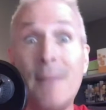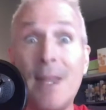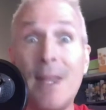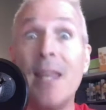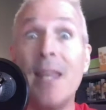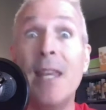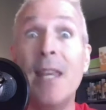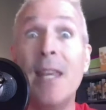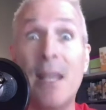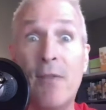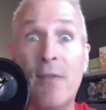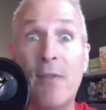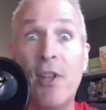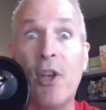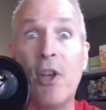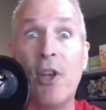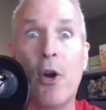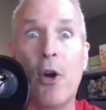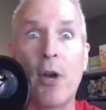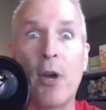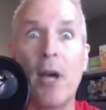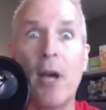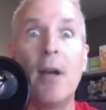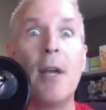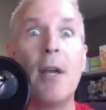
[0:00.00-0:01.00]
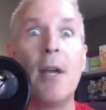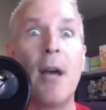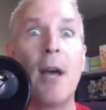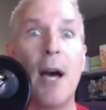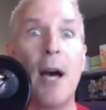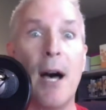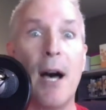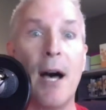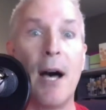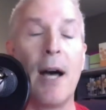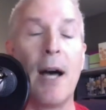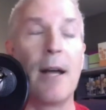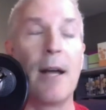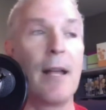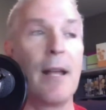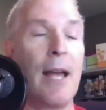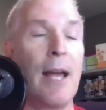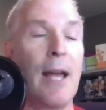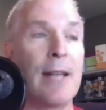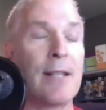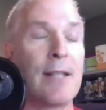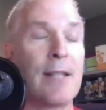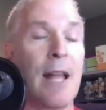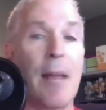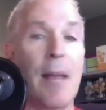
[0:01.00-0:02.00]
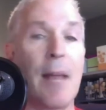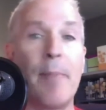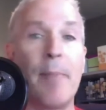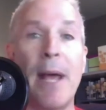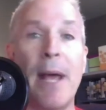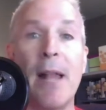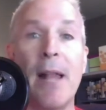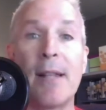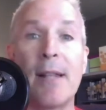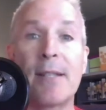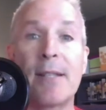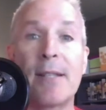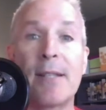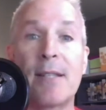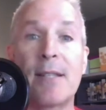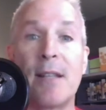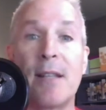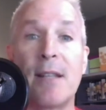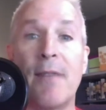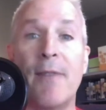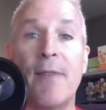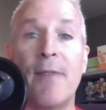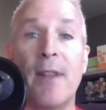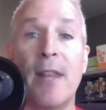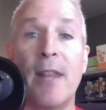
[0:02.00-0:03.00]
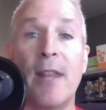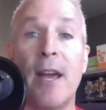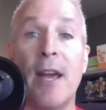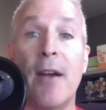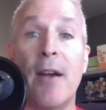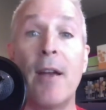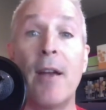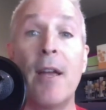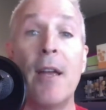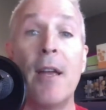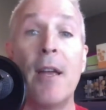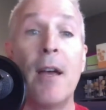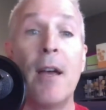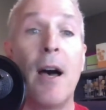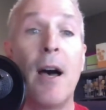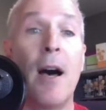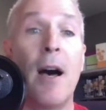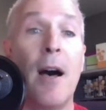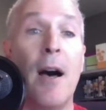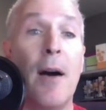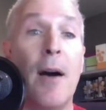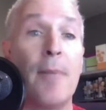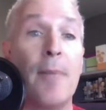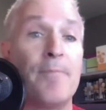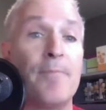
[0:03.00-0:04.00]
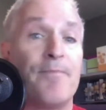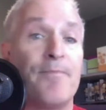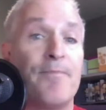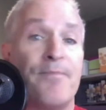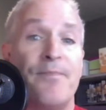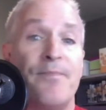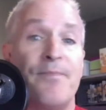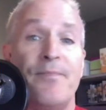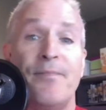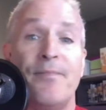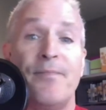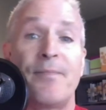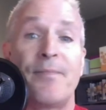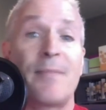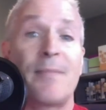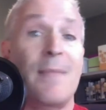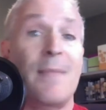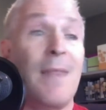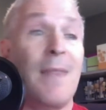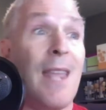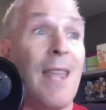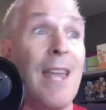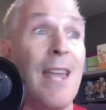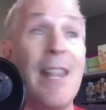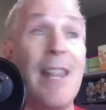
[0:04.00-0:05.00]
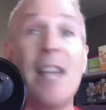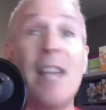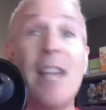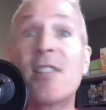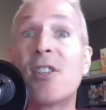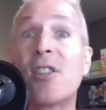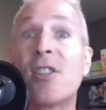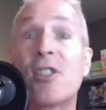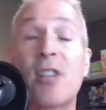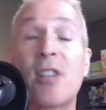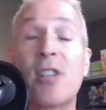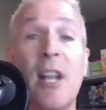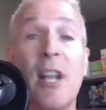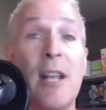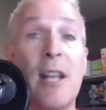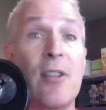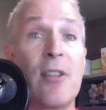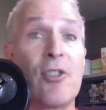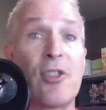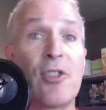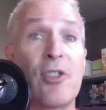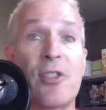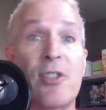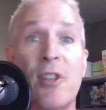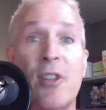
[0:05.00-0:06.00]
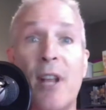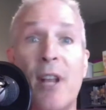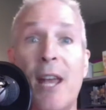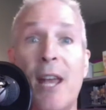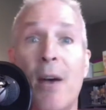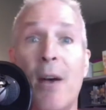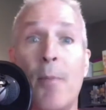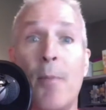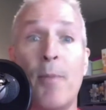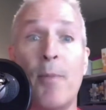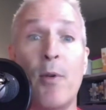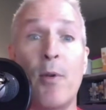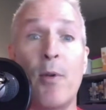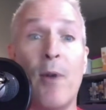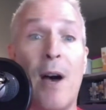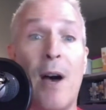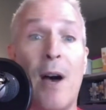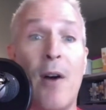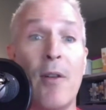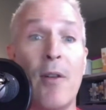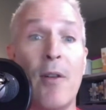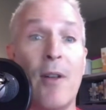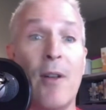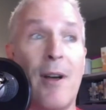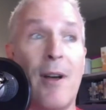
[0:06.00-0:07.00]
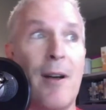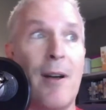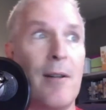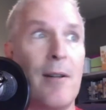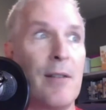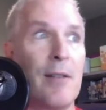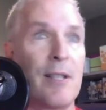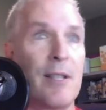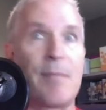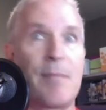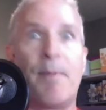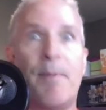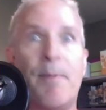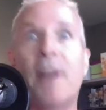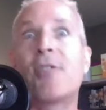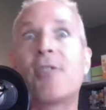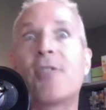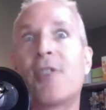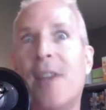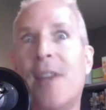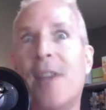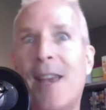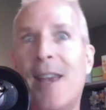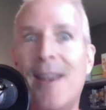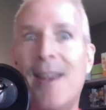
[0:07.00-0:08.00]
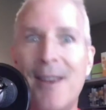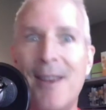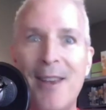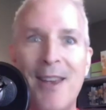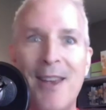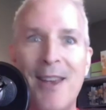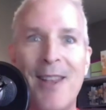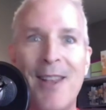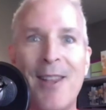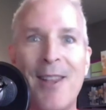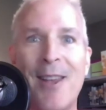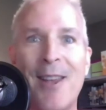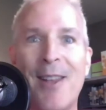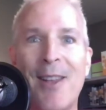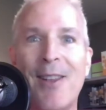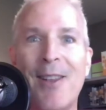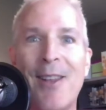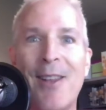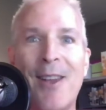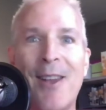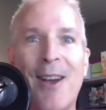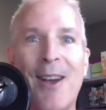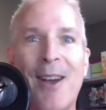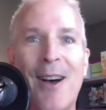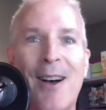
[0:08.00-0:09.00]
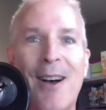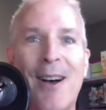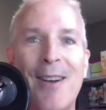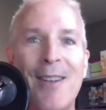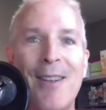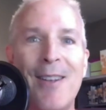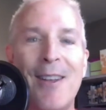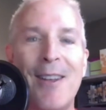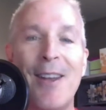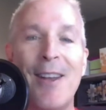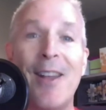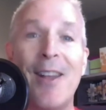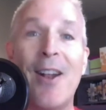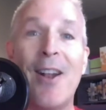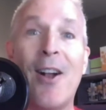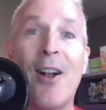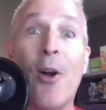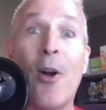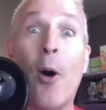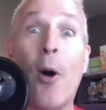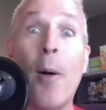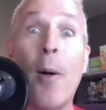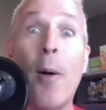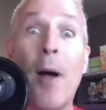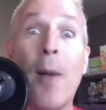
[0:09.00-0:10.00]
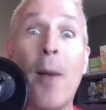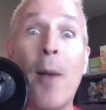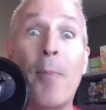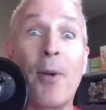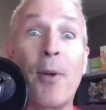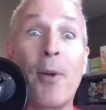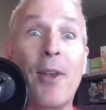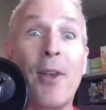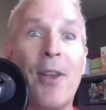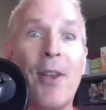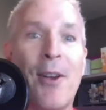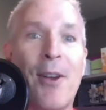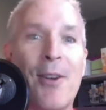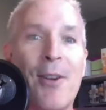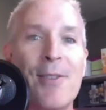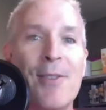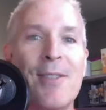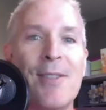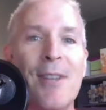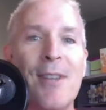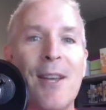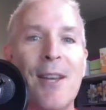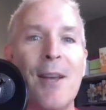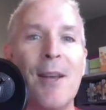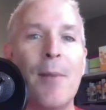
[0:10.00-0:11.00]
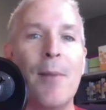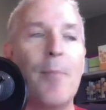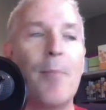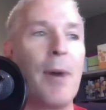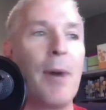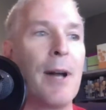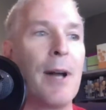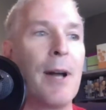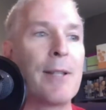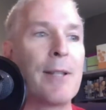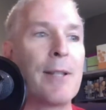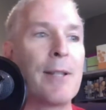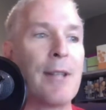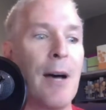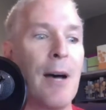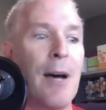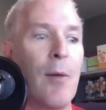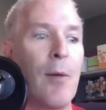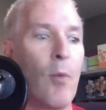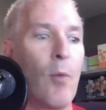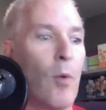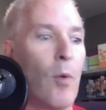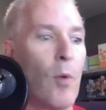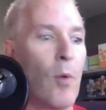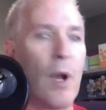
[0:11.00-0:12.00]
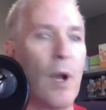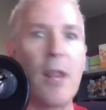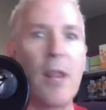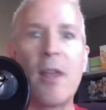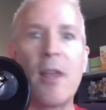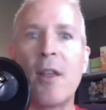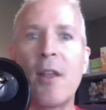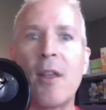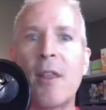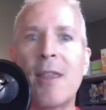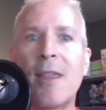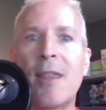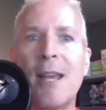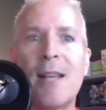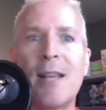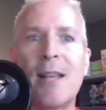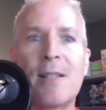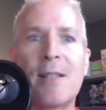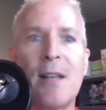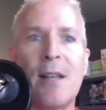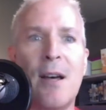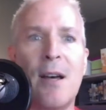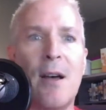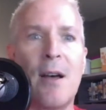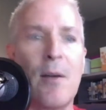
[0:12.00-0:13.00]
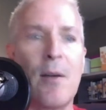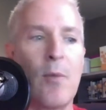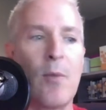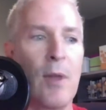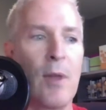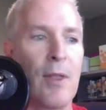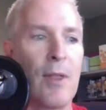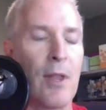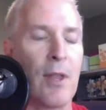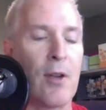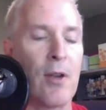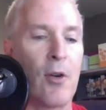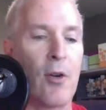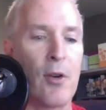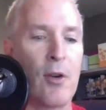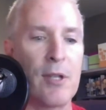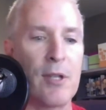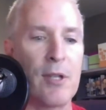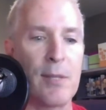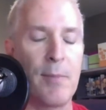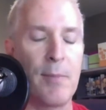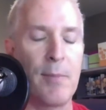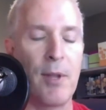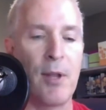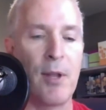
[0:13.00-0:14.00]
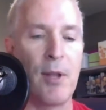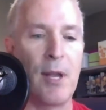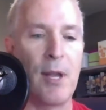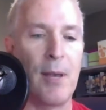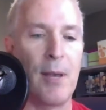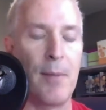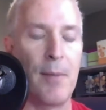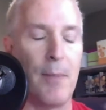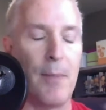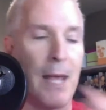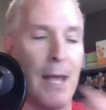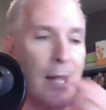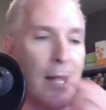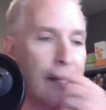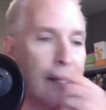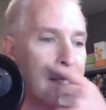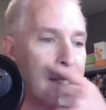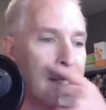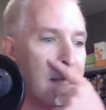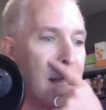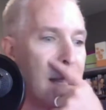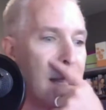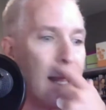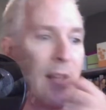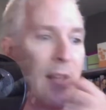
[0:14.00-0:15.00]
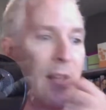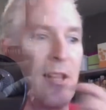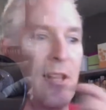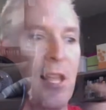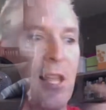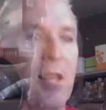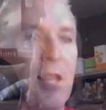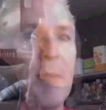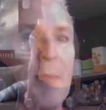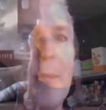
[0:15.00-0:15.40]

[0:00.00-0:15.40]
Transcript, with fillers: even yoga uh, has a lot of balance stuff in there. Um, And that's just gonna just gonna help you out, uh, especially in the in the uh, in our upper years. But uh, one of the other things uh, with the core stability balance thing, it, it can be